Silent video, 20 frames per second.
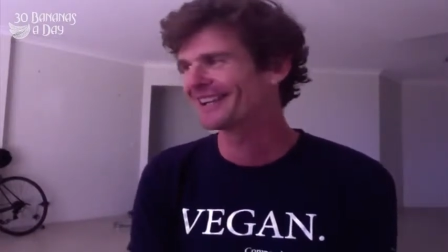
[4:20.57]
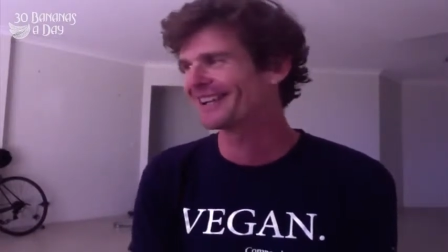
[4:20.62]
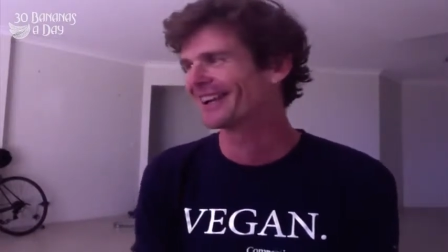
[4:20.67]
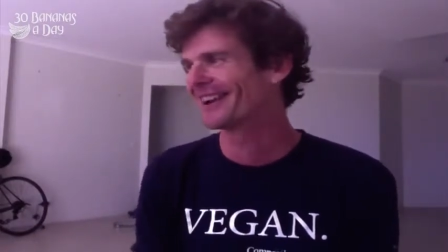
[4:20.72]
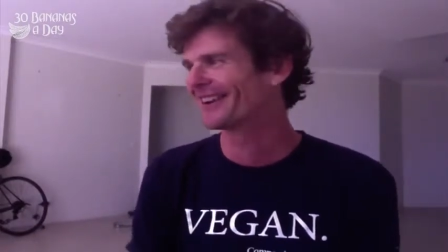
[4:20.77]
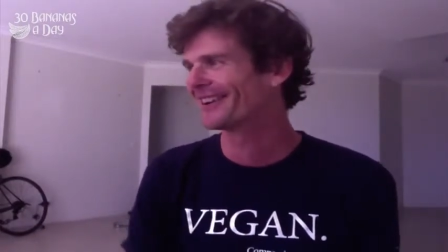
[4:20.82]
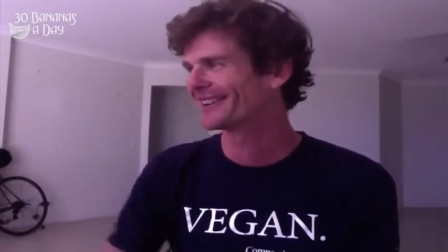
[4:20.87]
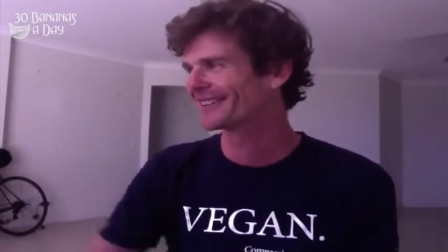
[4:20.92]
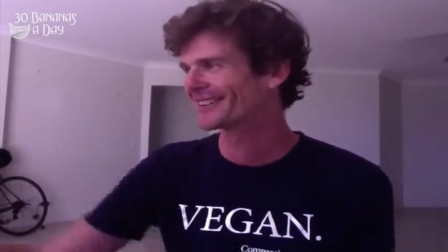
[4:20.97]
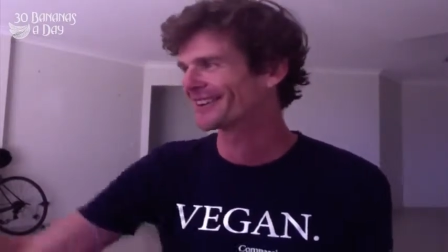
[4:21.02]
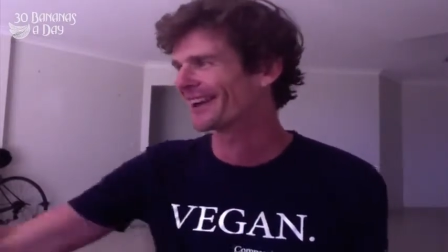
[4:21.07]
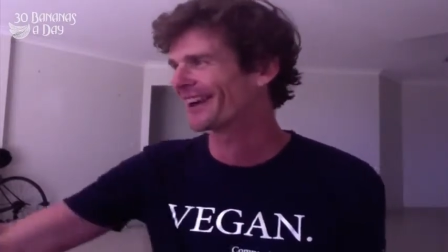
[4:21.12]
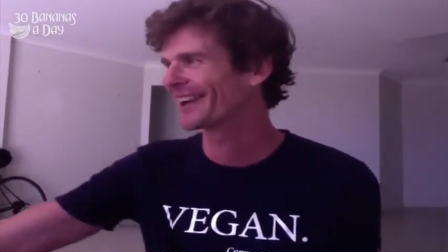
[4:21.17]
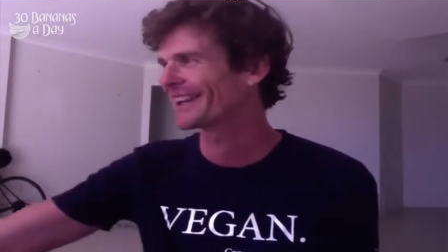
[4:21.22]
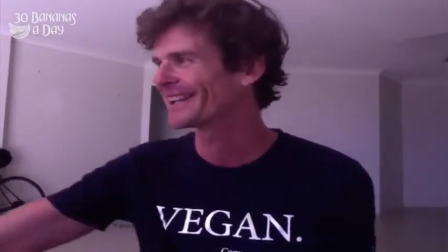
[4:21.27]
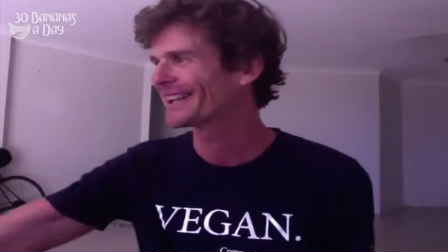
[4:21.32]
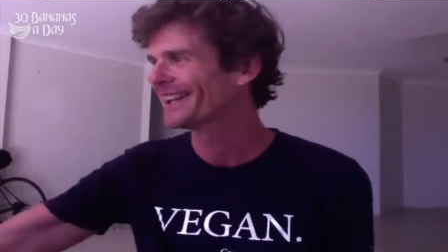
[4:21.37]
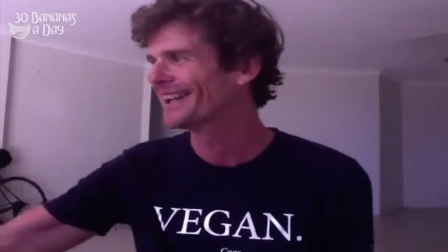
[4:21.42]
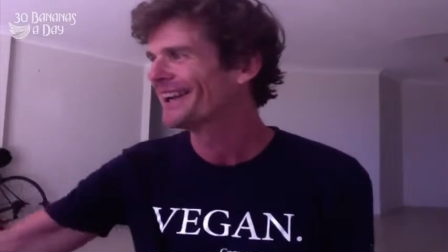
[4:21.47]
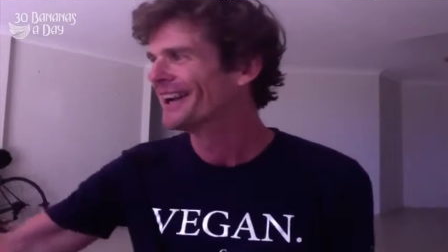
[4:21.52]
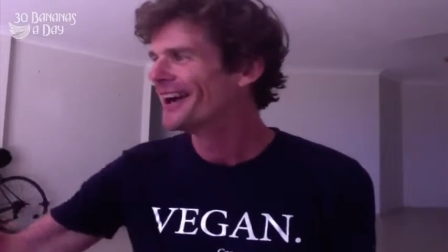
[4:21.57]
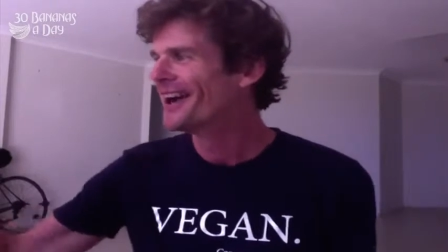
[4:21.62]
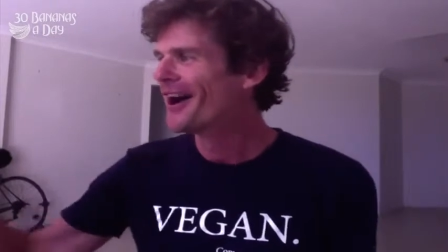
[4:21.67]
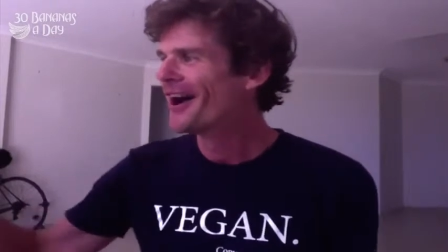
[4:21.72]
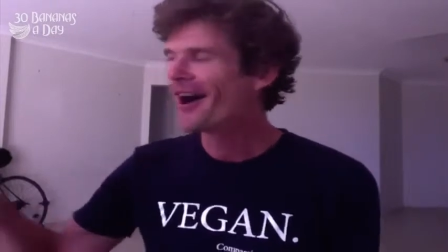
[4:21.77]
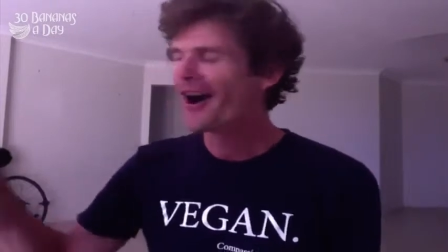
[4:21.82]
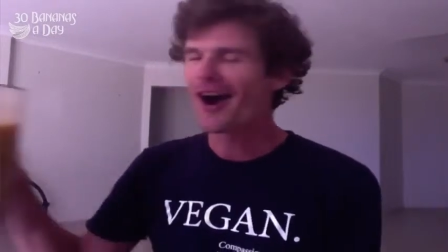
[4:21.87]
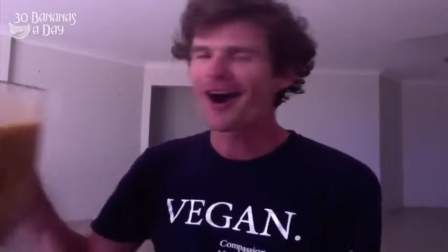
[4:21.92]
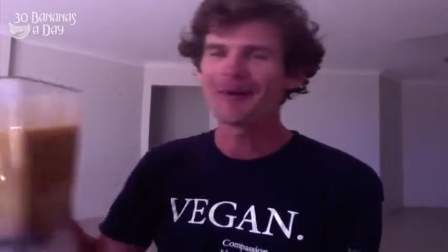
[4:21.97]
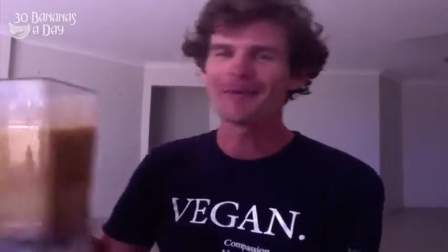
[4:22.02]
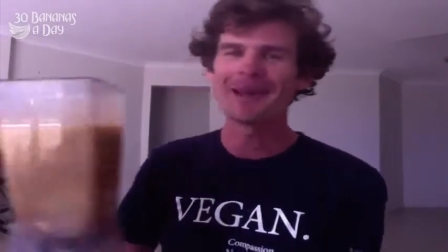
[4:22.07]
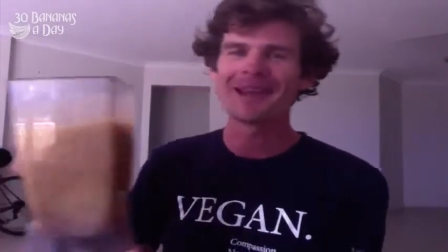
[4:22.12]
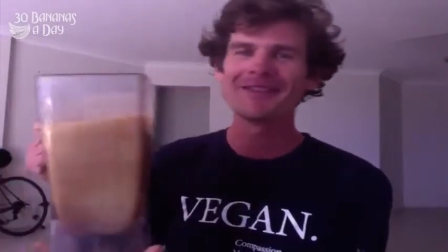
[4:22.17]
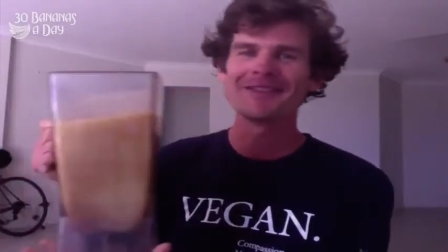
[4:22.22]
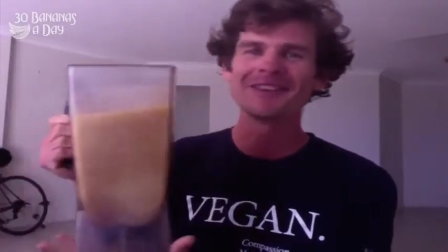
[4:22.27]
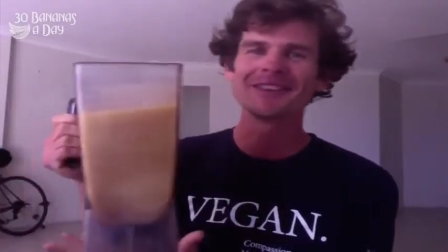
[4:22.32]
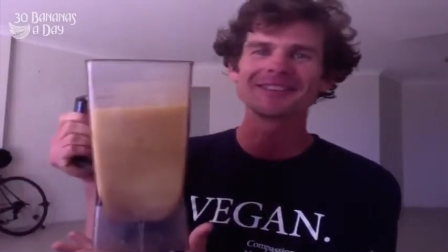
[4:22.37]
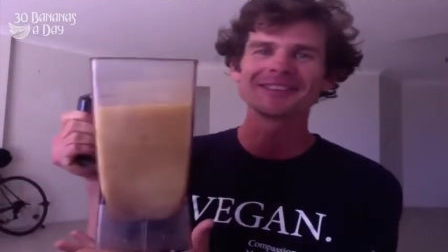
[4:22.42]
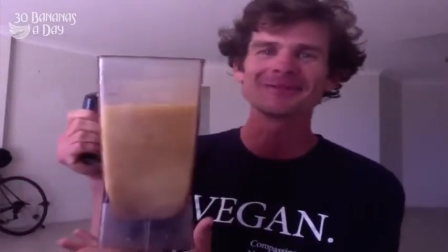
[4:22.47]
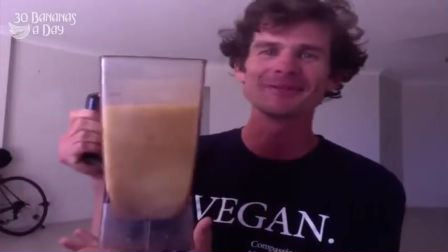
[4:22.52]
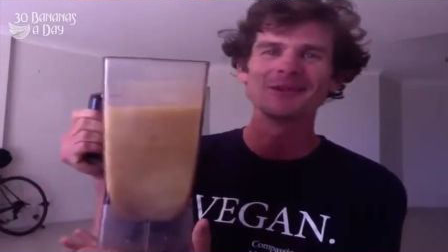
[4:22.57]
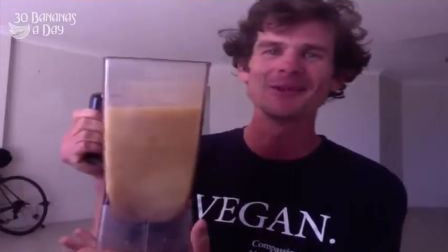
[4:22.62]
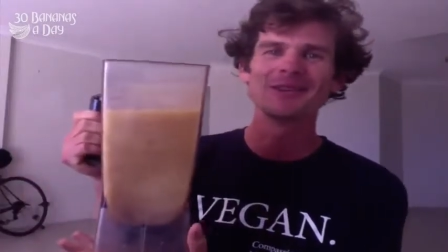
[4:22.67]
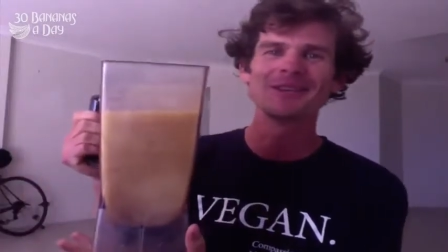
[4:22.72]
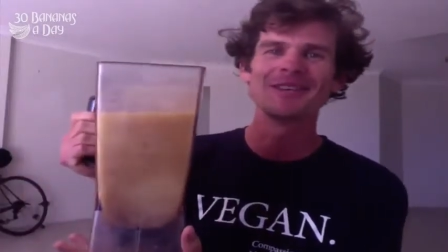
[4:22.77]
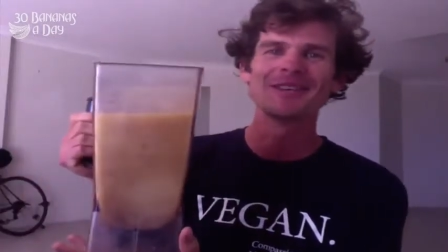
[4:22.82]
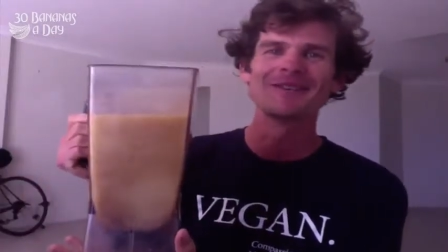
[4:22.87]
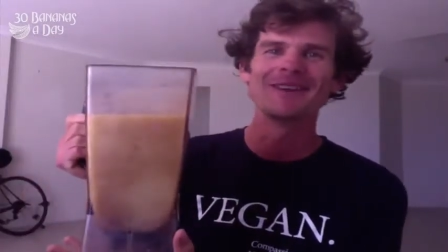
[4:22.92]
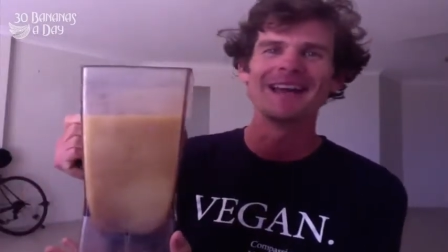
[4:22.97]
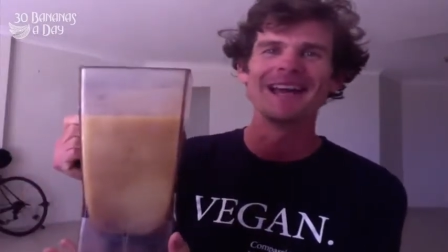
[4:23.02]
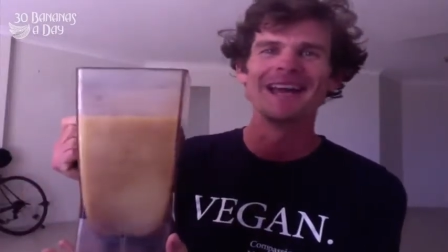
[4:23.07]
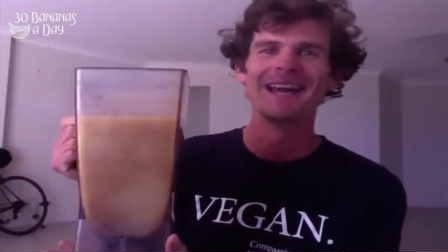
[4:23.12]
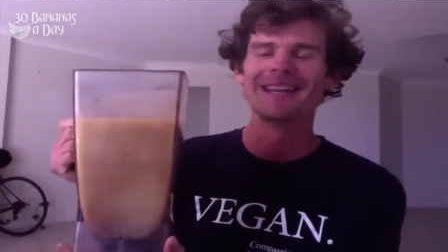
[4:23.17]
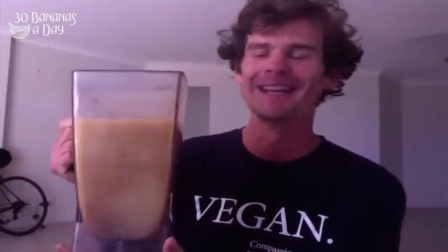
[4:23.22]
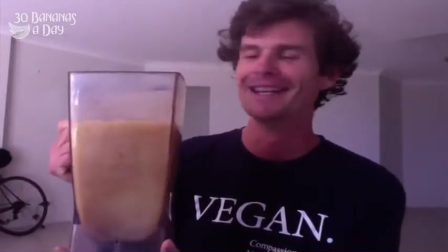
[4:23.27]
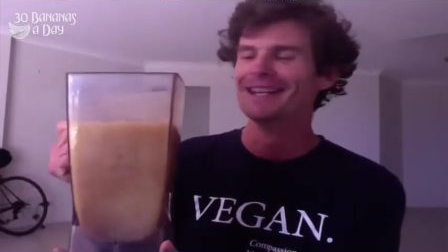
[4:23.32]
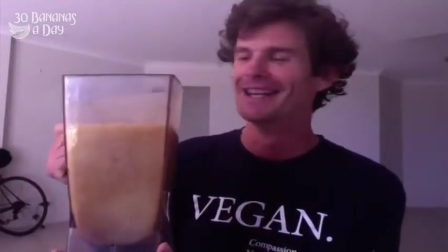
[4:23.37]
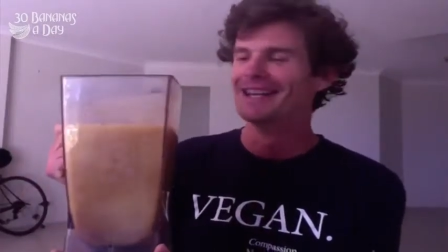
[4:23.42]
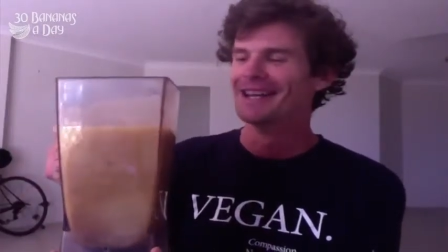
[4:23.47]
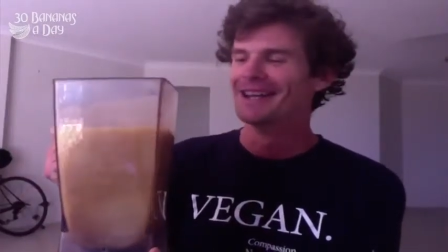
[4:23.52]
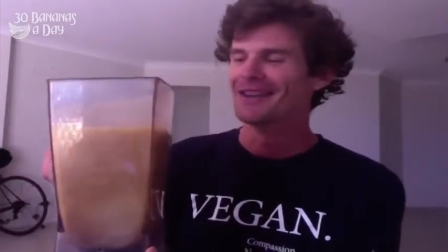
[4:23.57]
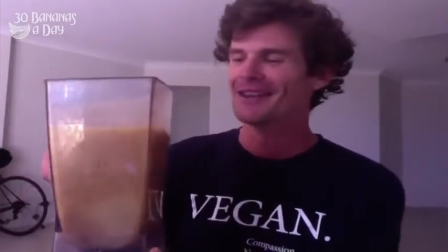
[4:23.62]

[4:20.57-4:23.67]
it's like I'm eating this smoothie, man.